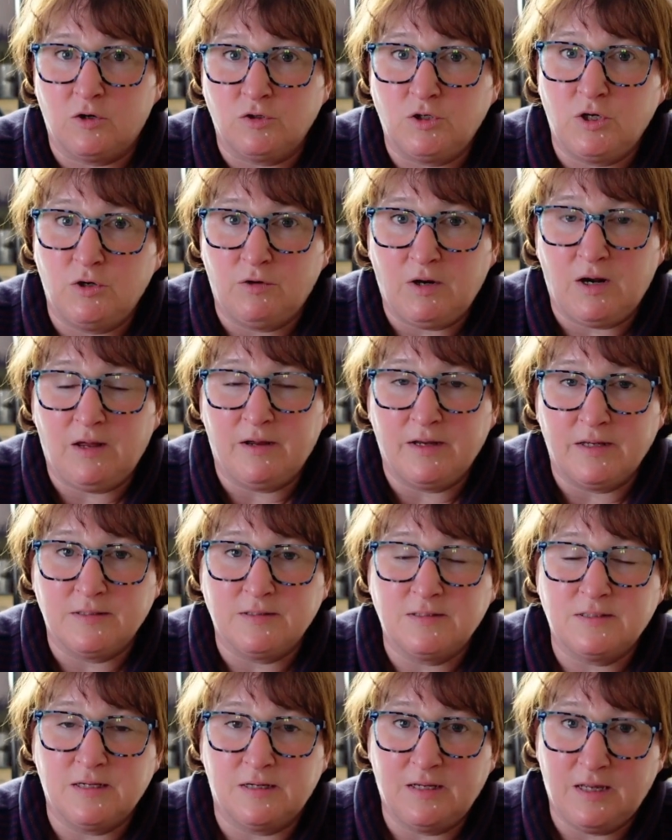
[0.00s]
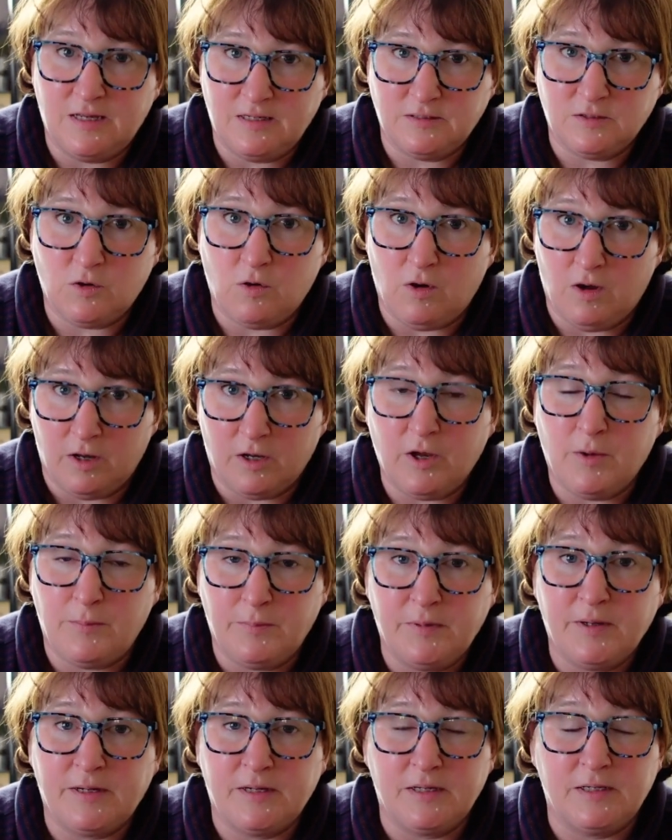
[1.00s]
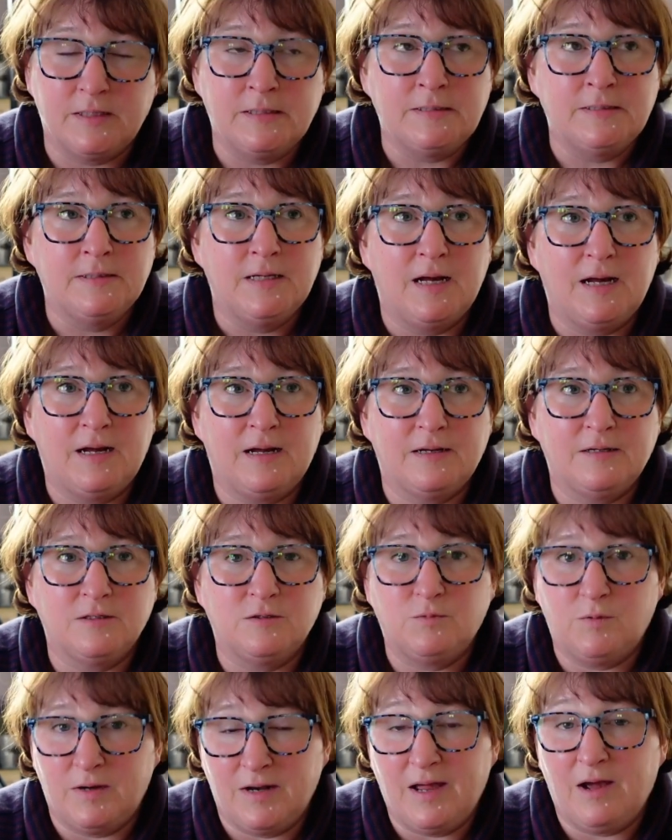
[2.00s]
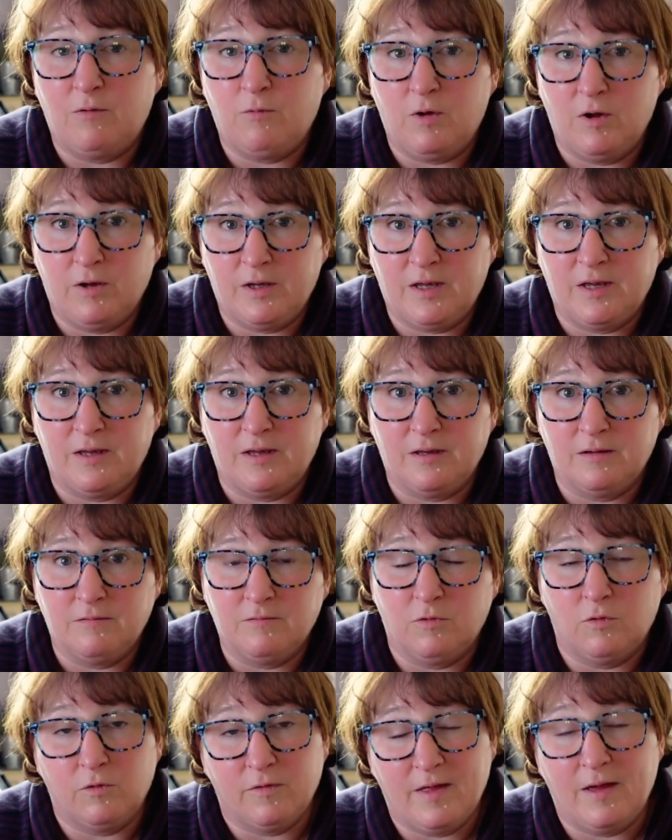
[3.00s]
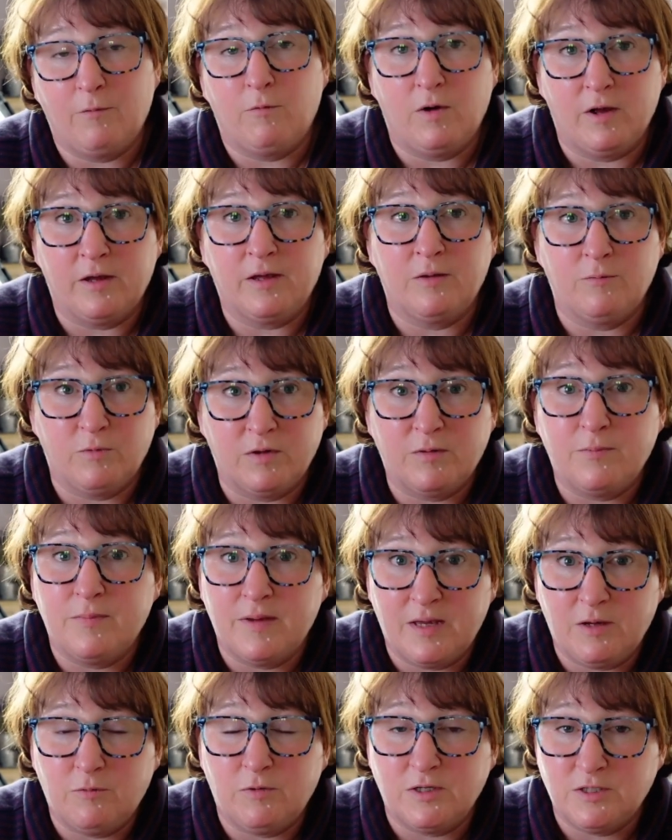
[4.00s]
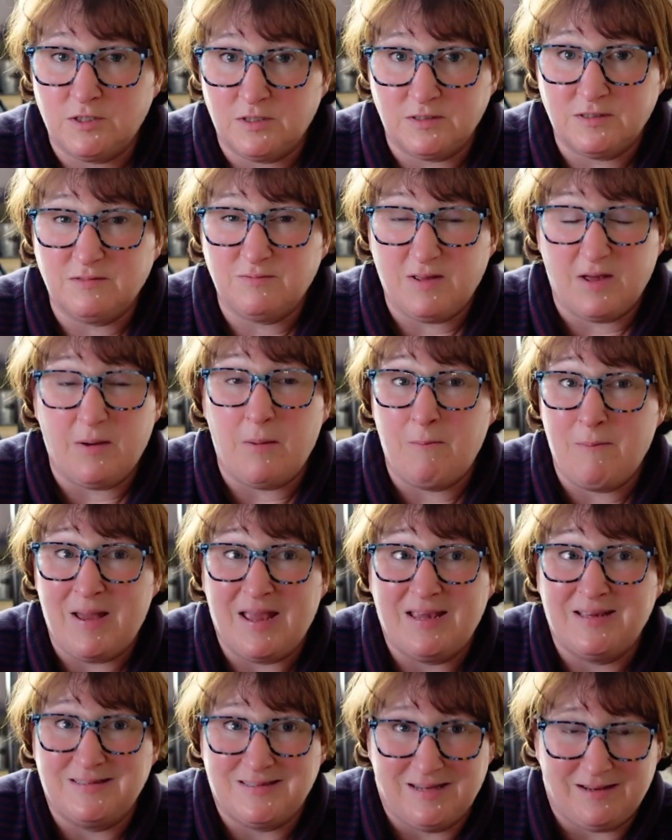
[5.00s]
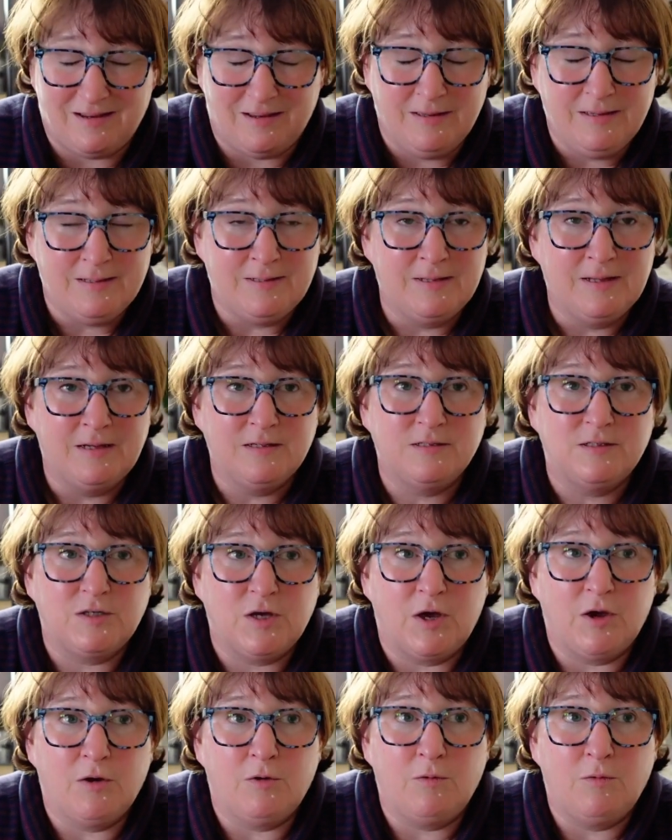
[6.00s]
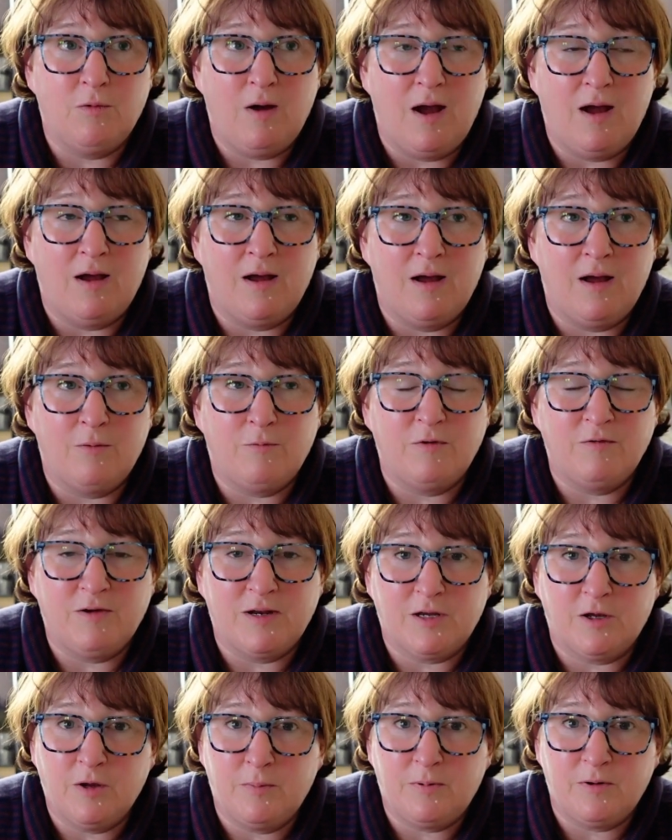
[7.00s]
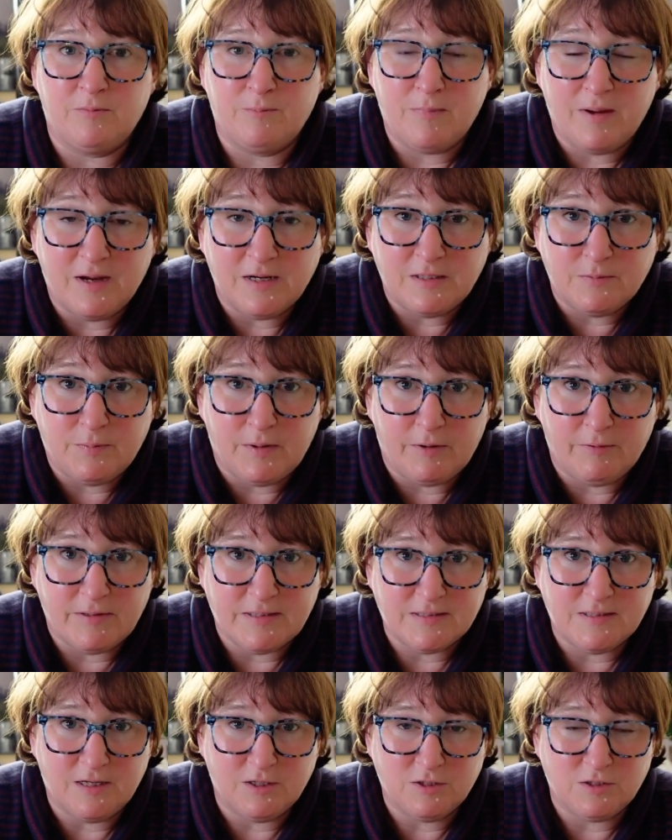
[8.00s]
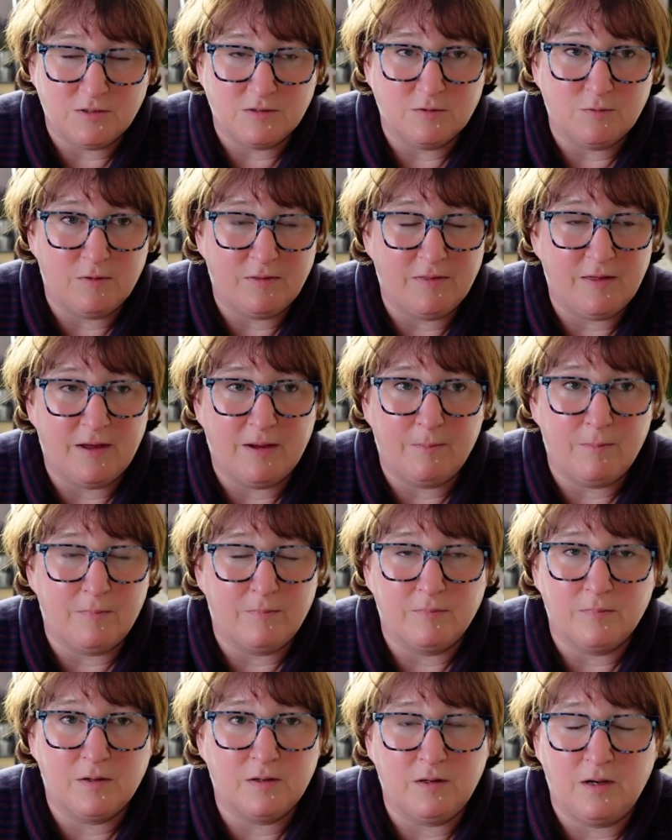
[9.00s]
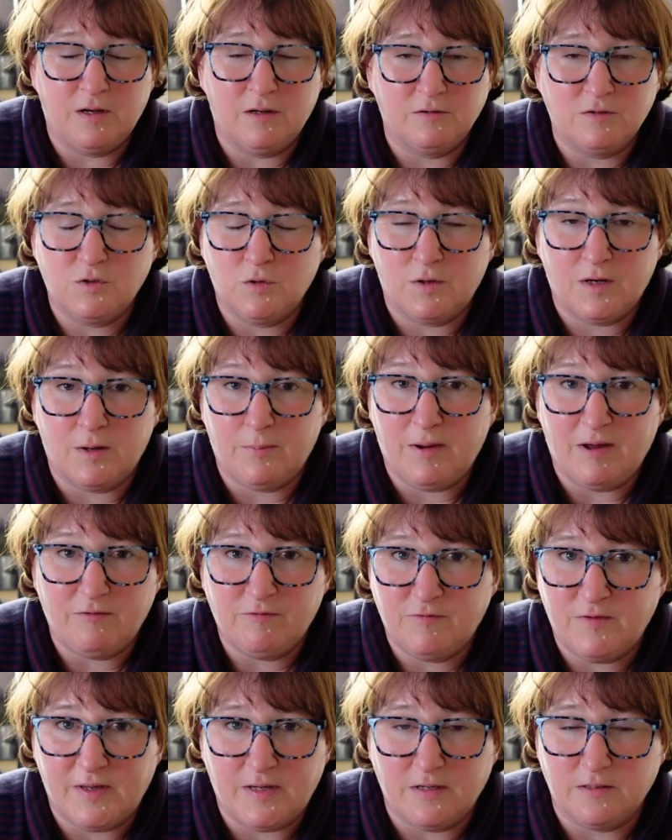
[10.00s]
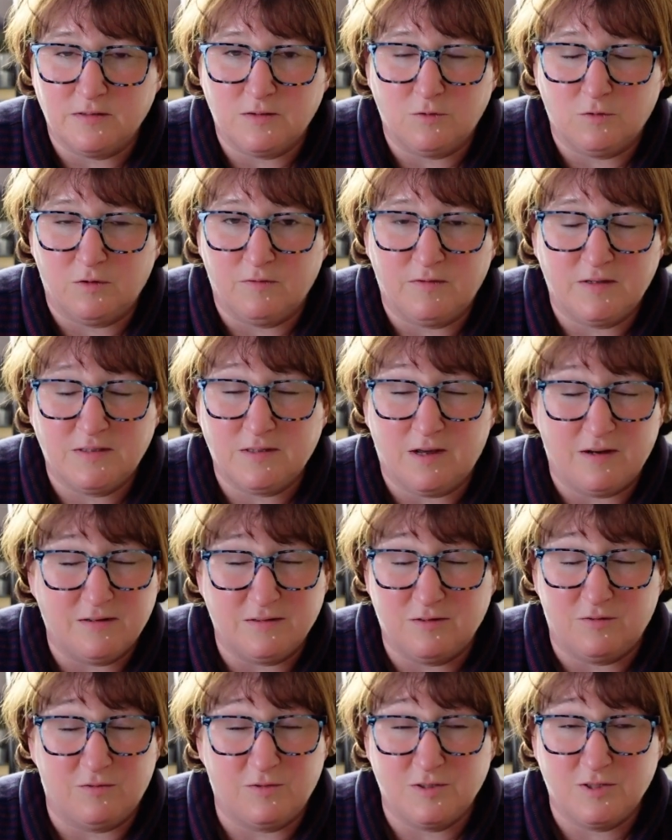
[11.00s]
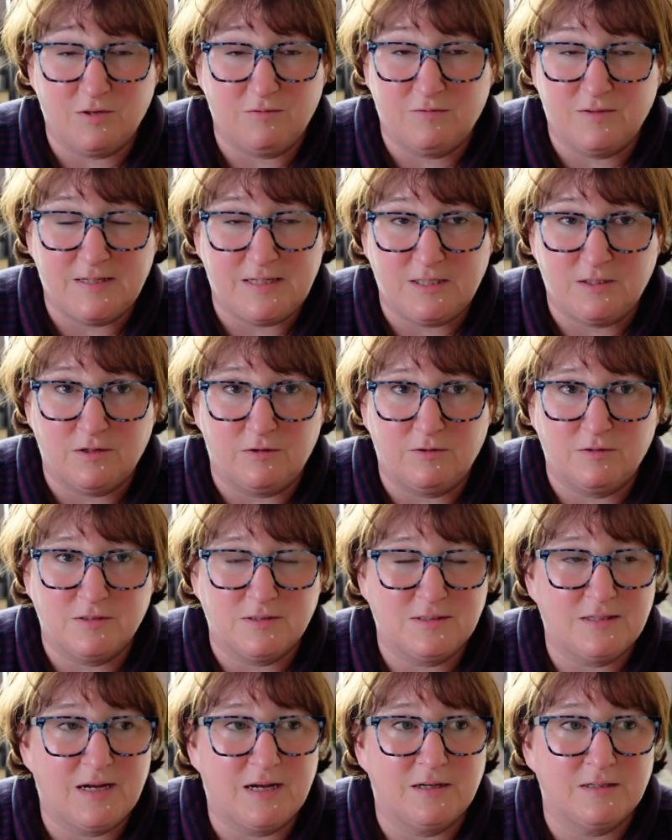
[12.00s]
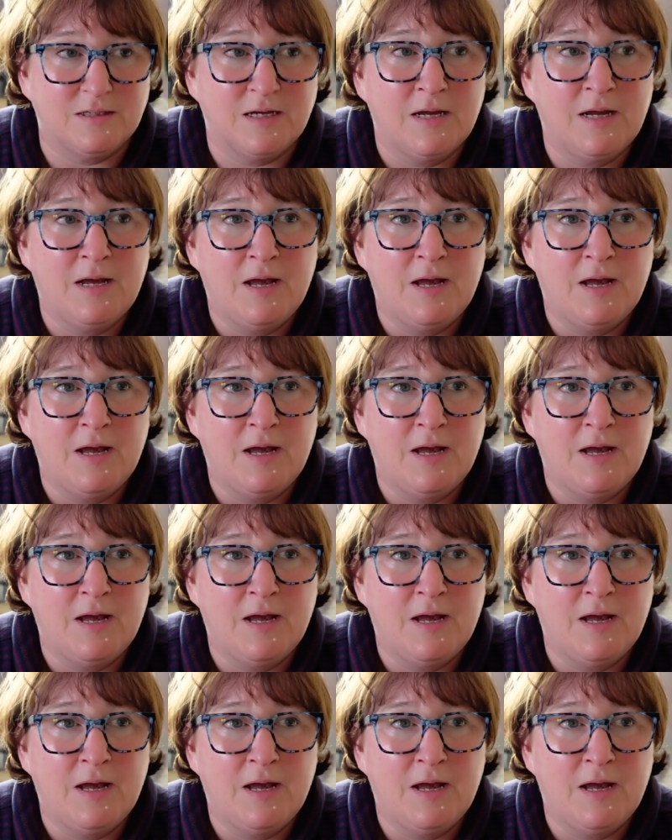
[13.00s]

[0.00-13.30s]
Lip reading: on new clients, and he's got a company, and we're now working, or they're working with me, which is amazing. So we've had a couple of mind-blowing sessions with them, you know, talking about figures and all of this kind of stuff, which I really don't understand,